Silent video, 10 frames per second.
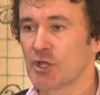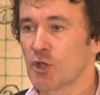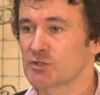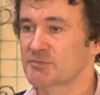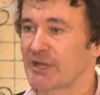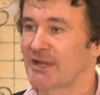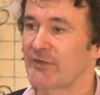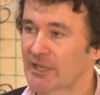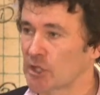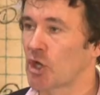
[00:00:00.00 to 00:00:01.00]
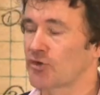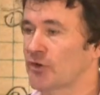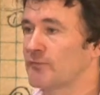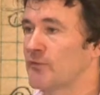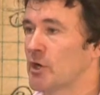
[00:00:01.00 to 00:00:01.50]
who's been living in
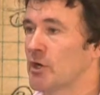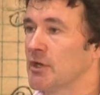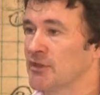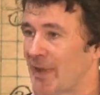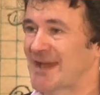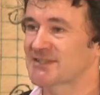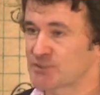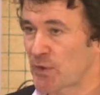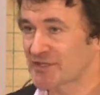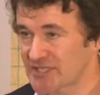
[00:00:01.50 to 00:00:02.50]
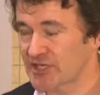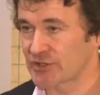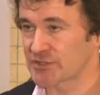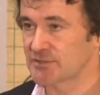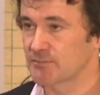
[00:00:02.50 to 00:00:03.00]
London for the past 20
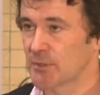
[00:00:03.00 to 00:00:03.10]
years,